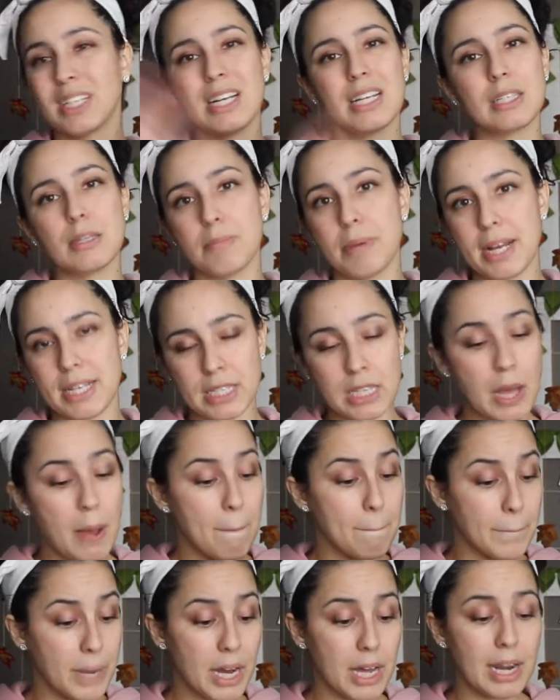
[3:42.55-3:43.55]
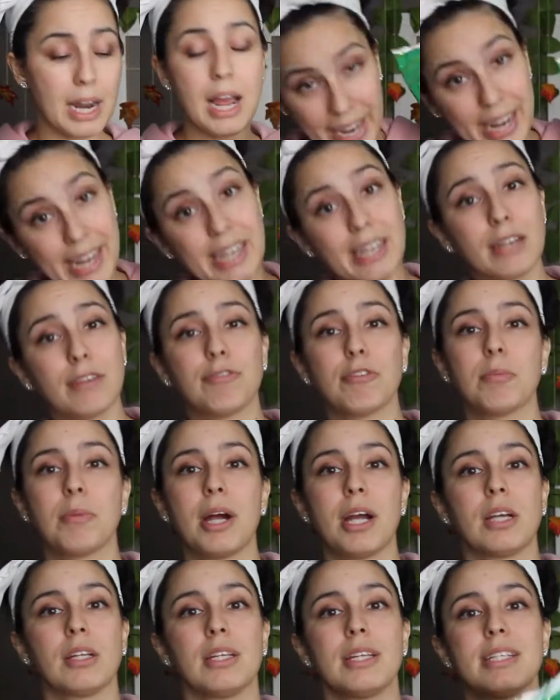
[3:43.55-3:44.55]
It's a mess. But Aiden from
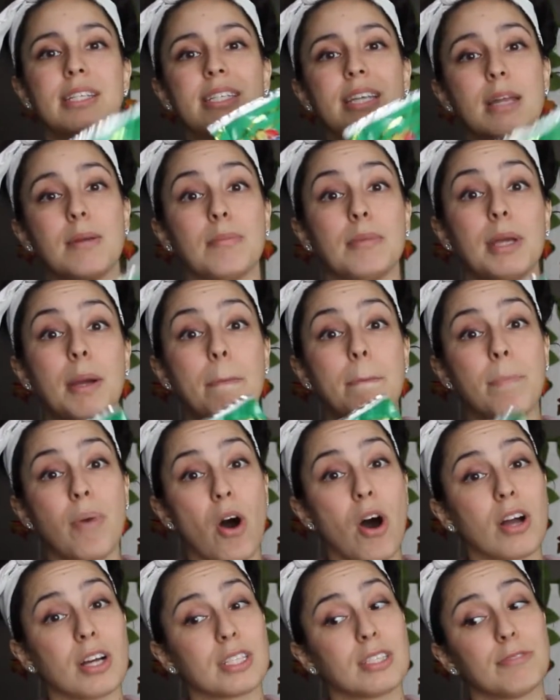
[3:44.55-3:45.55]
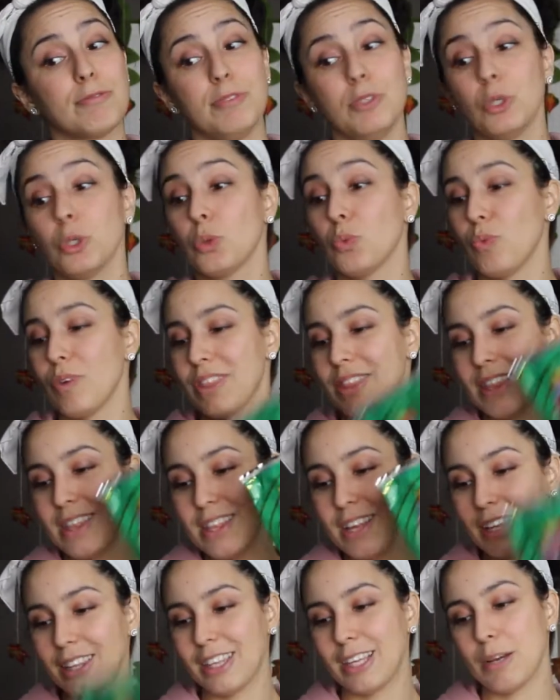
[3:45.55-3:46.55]
Ireland sent me a box filled with
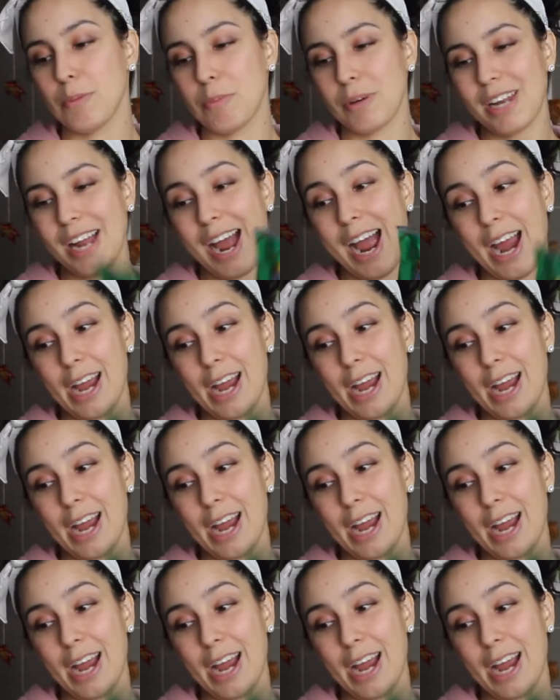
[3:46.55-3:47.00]
nothing but